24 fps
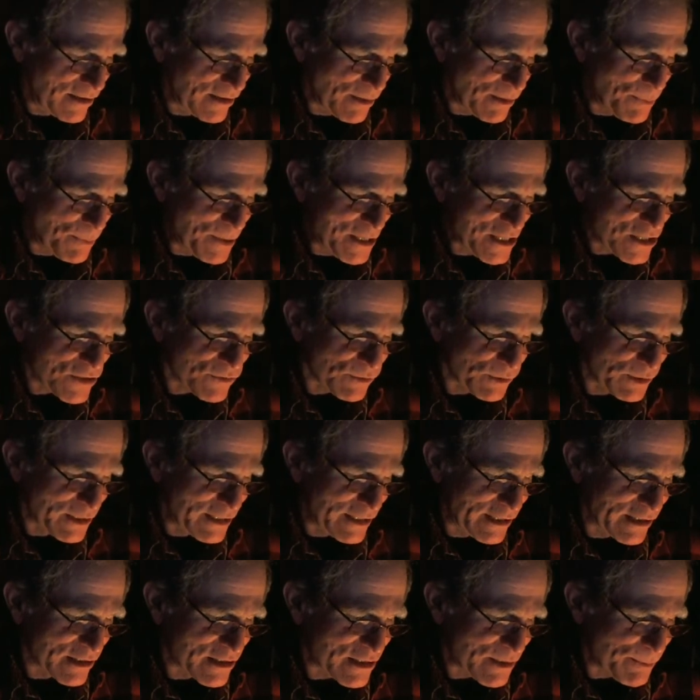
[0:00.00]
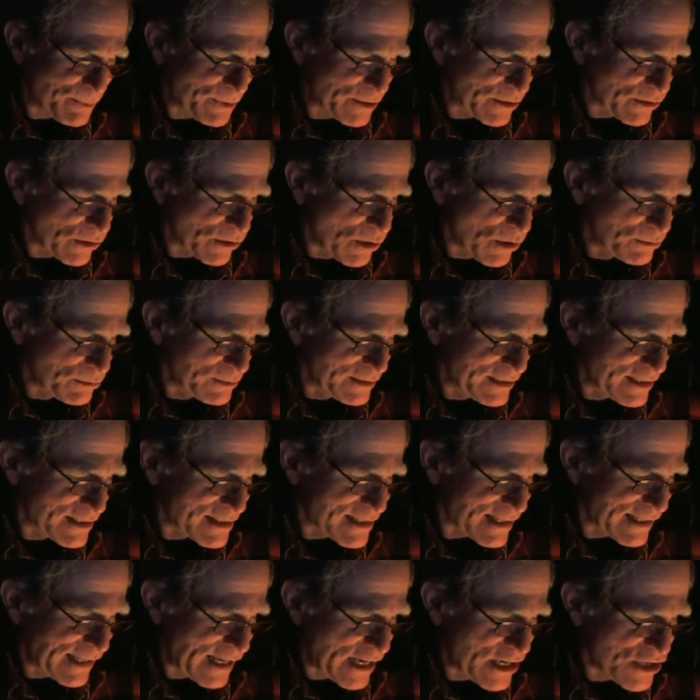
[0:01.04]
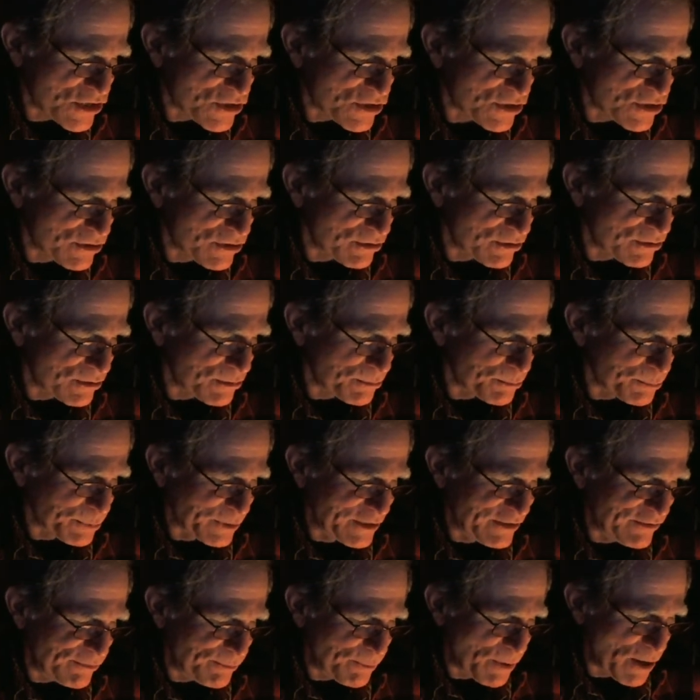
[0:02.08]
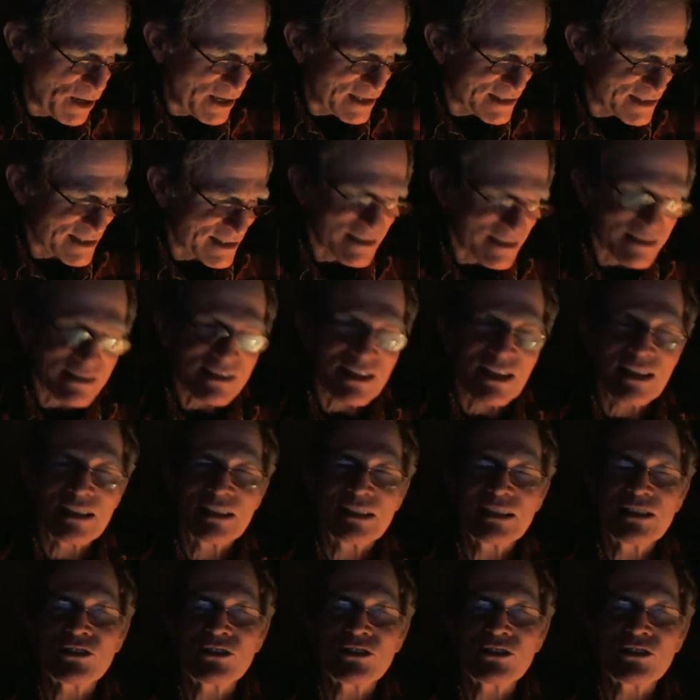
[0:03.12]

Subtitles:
The peaceful years appear only as occasional brief pauses and